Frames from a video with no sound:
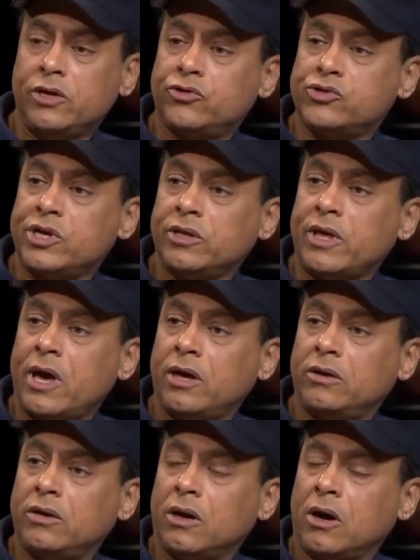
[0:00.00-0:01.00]
of interesting
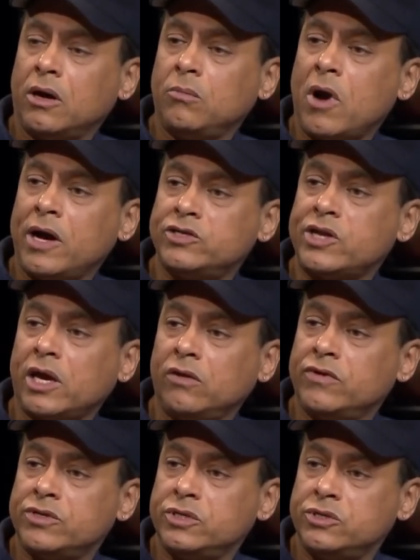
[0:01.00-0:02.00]
that on my
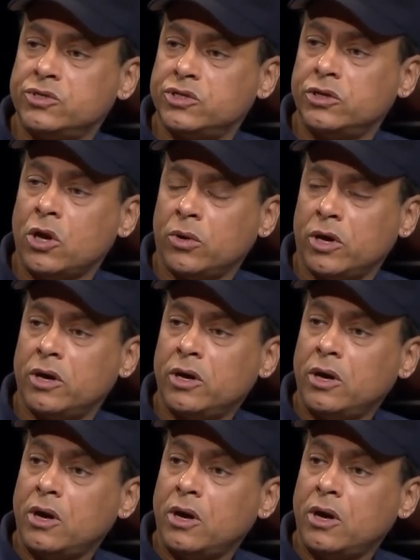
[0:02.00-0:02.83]
second visit to Sedona,